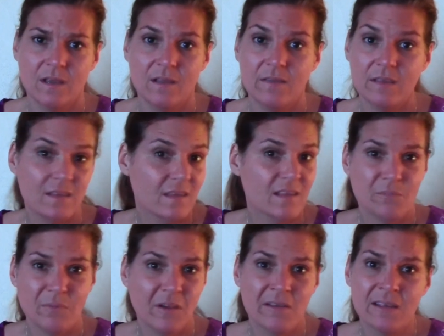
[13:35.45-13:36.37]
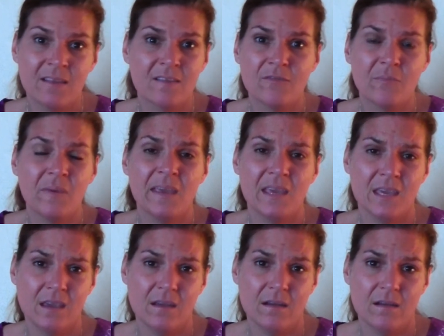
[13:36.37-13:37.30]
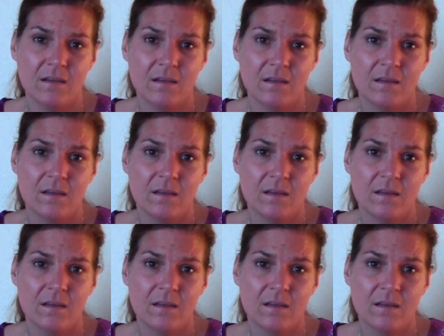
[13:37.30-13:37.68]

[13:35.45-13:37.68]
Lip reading: in this experience of being here.